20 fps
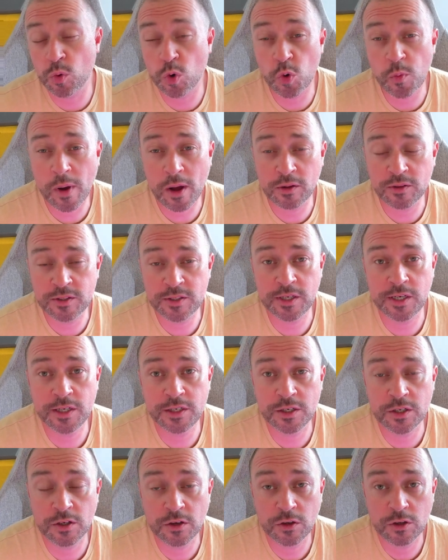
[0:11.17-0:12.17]

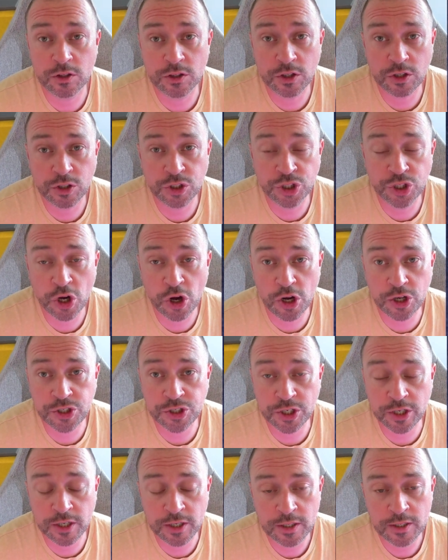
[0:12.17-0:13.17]
wall-mounted
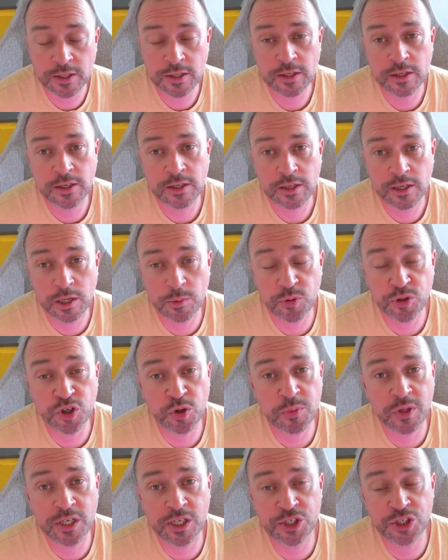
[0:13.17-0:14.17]
charger. It
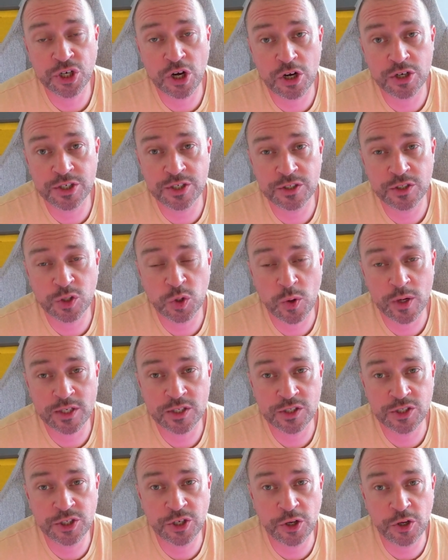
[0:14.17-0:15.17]
predominantly charges the
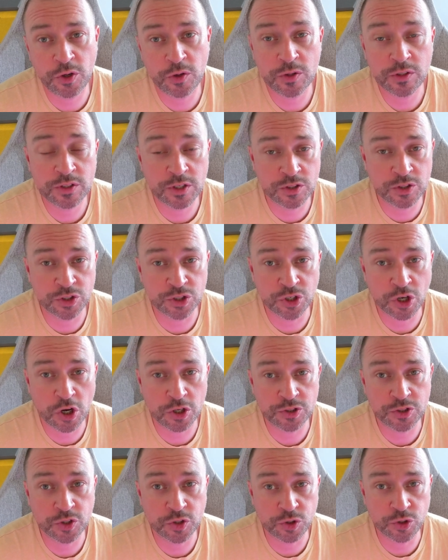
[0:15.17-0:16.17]
Quest 2, it doesn't
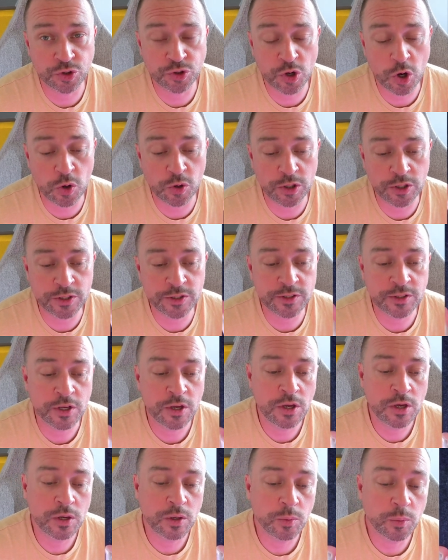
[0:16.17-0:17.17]
charge the controllers,
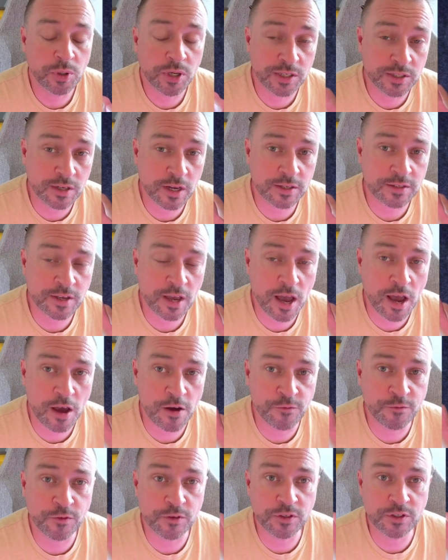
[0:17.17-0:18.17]
but it does
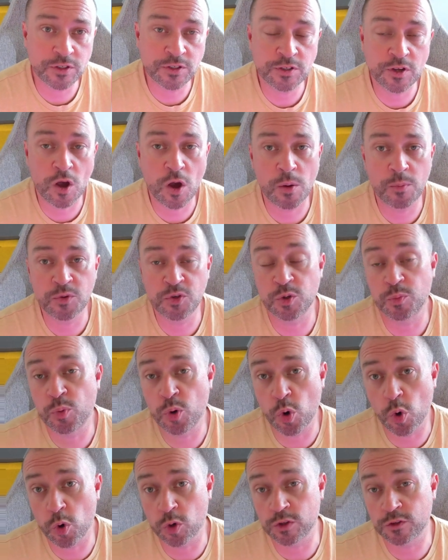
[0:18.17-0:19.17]
have some
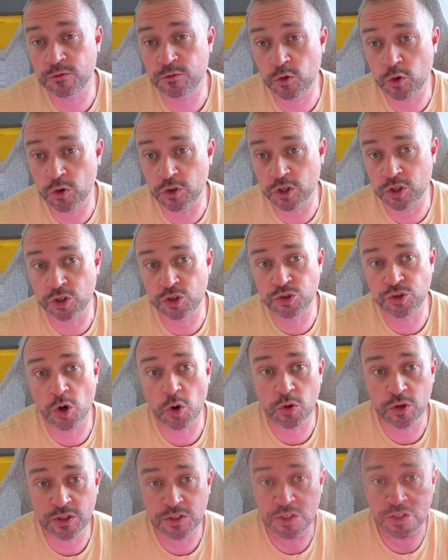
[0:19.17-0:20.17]
supports for the
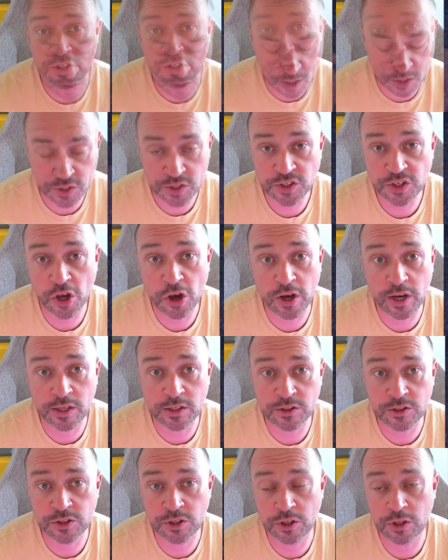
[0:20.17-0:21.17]
controllers to insert
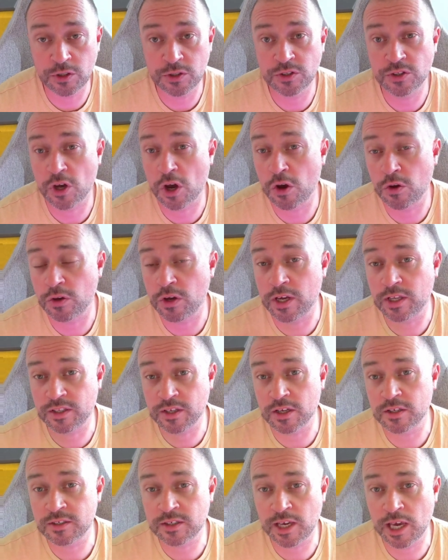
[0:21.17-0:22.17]
into, so it
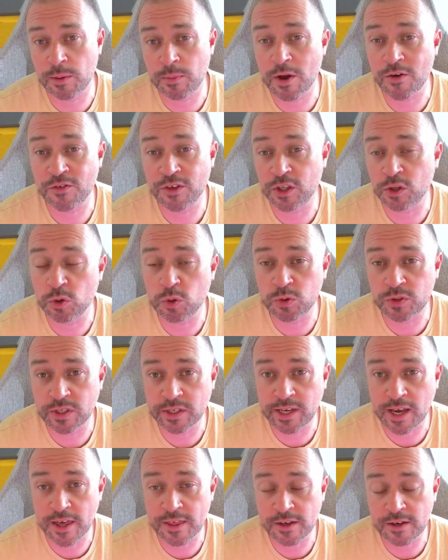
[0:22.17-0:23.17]
does keep everything all
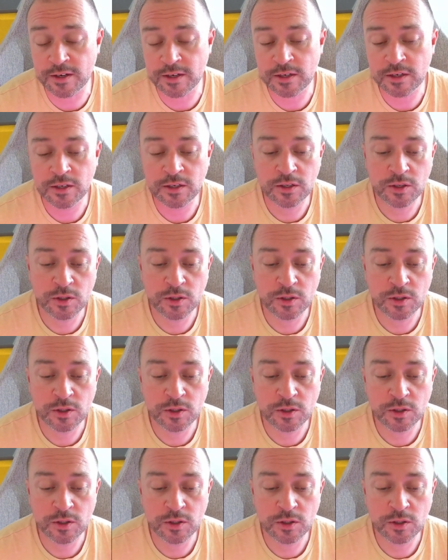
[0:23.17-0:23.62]
together,